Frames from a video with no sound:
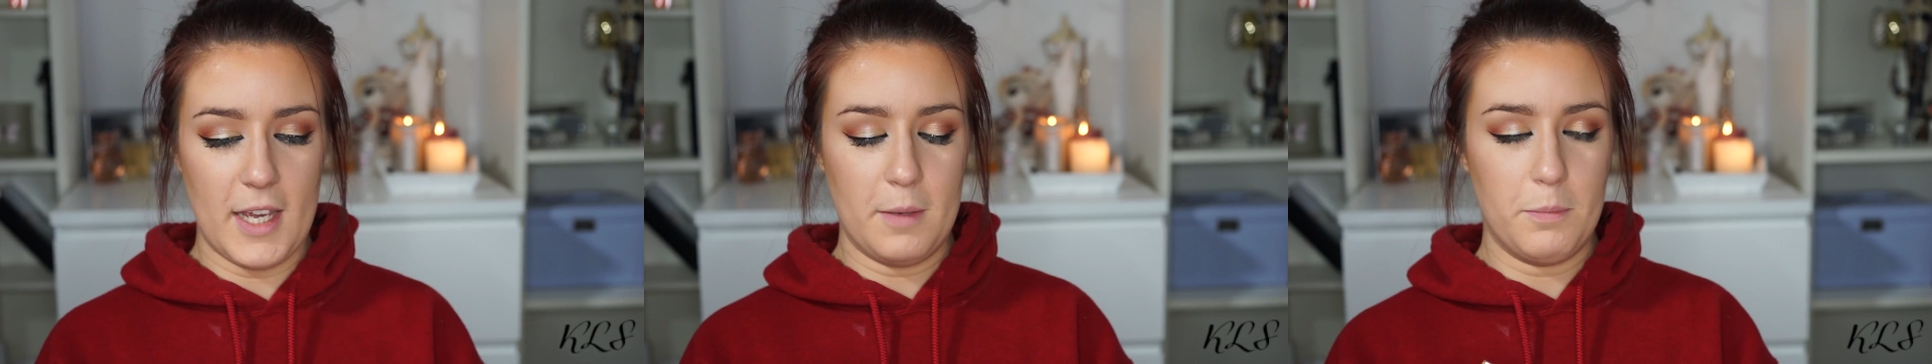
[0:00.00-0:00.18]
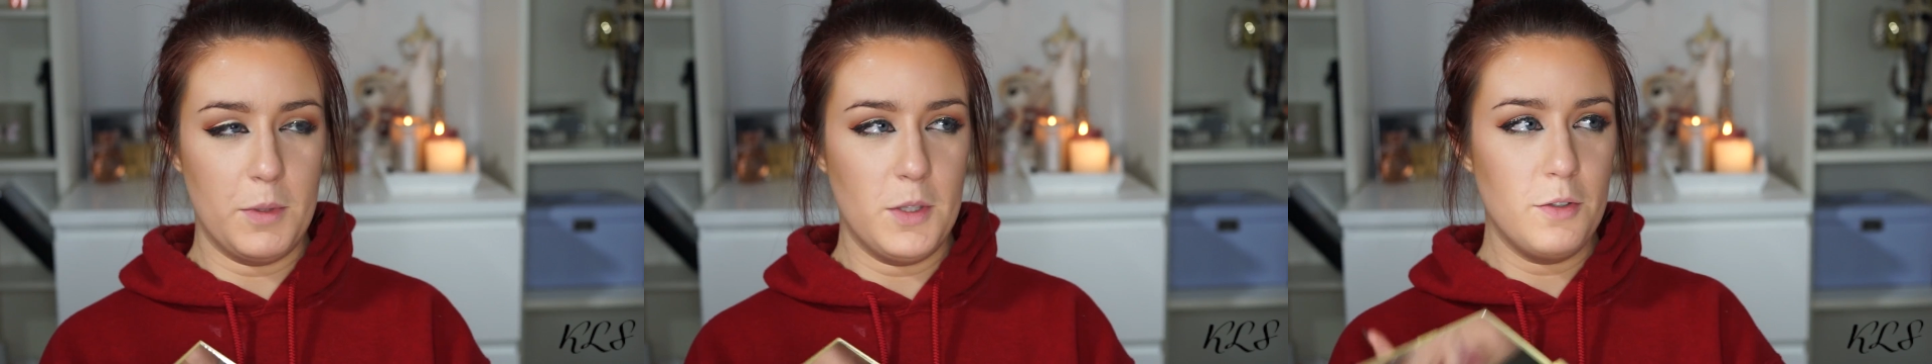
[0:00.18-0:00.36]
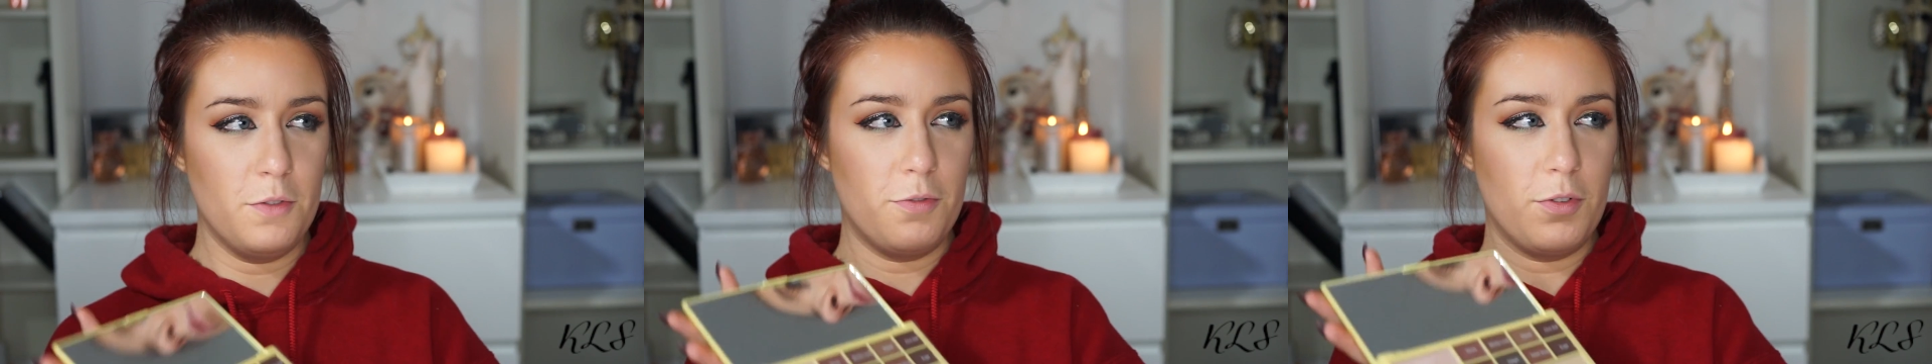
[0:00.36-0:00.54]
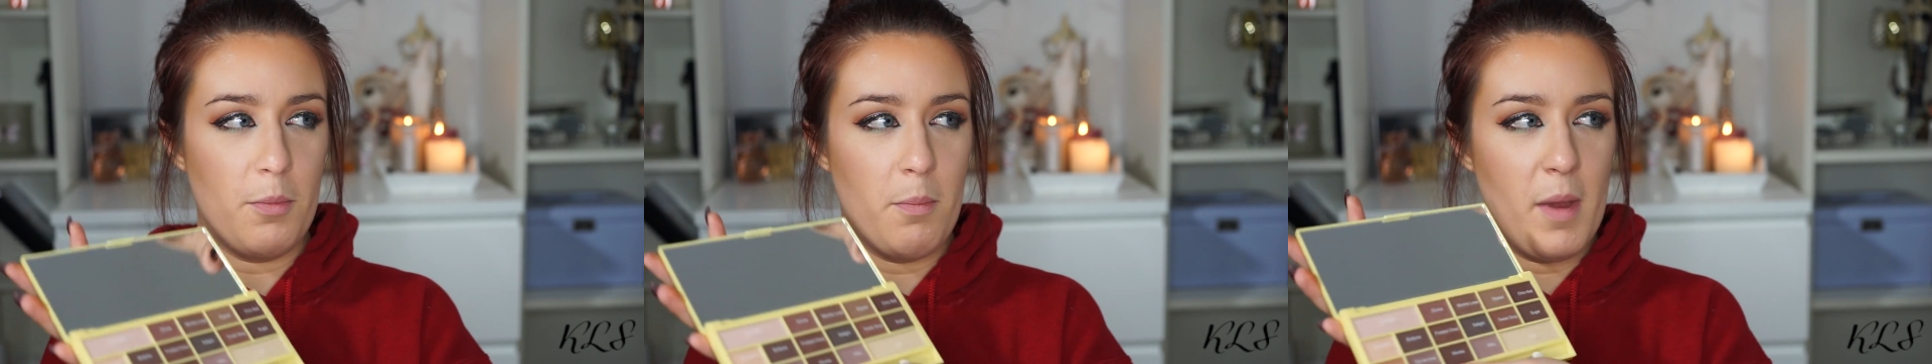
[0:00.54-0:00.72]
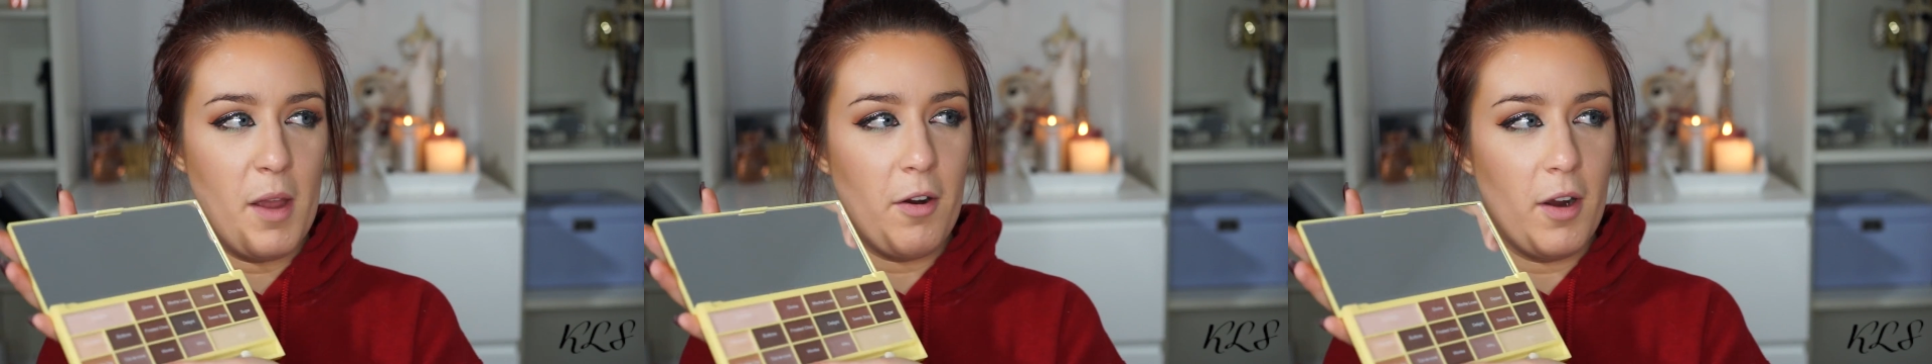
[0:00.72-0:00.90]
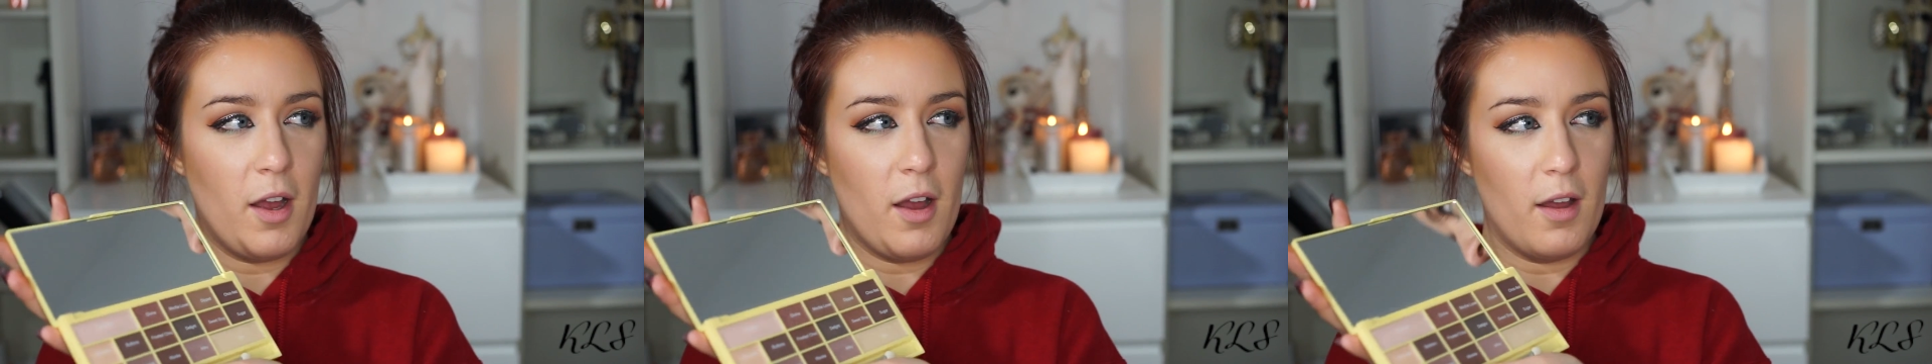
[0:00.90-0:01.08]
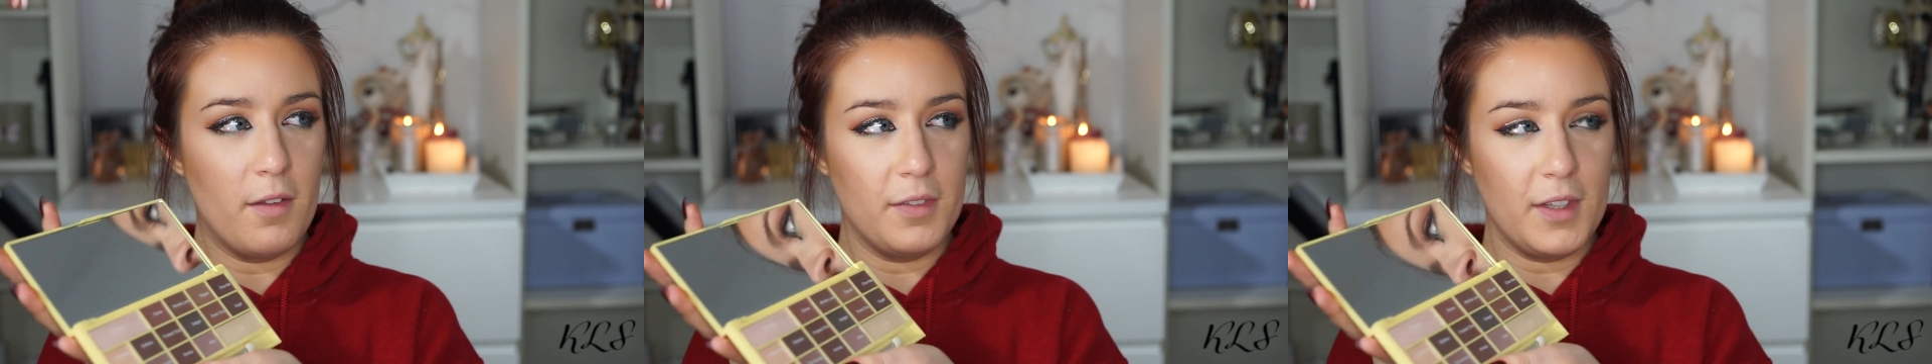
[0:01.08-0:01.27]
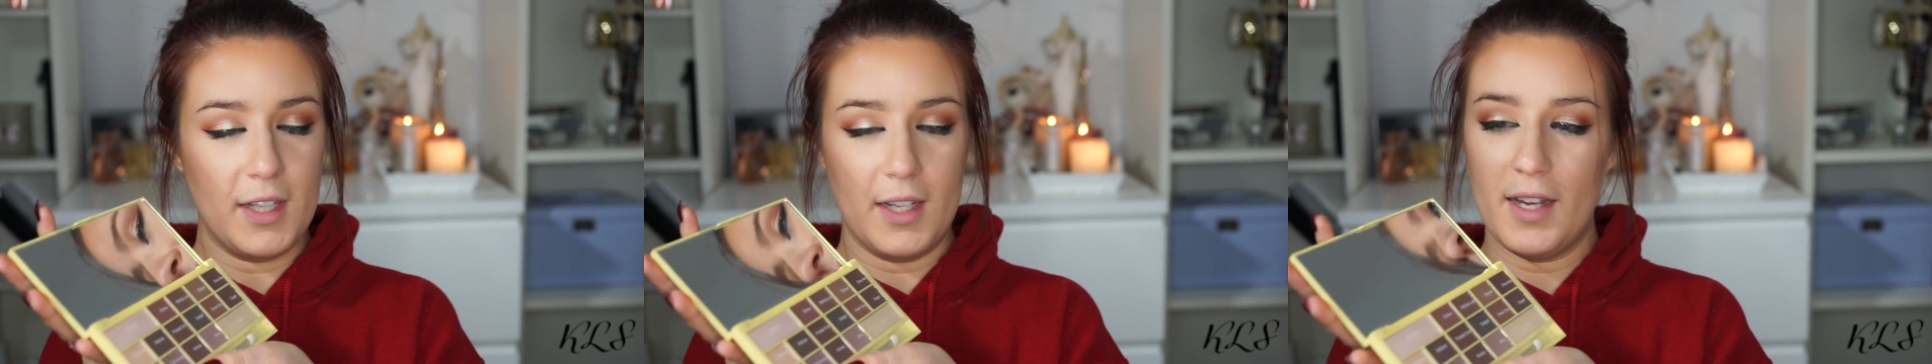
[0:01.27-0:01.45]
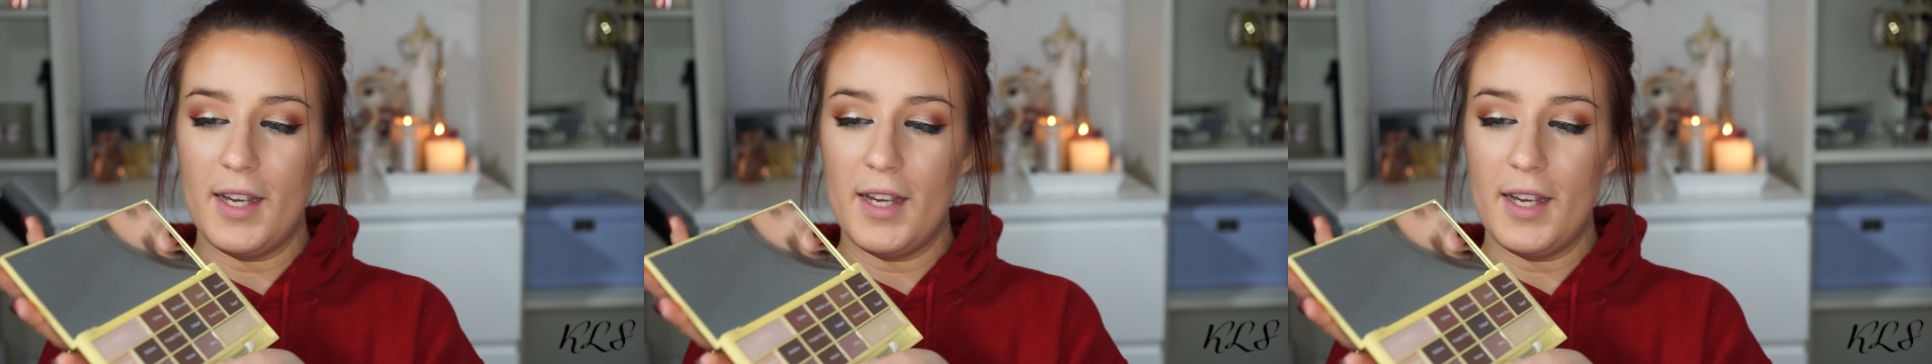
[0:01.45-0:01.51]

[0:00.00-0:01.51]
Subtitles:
a beautiful mirror on the